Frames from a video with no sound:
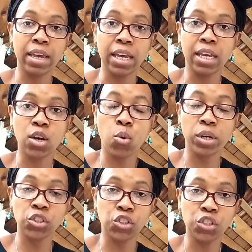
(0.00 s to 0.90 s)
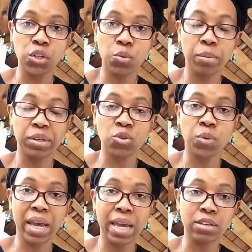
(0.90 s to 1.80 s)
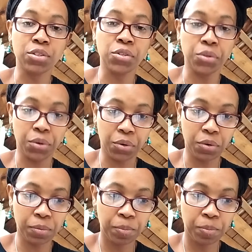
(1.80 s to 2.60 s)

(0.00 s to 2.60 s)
a question you want me to answer,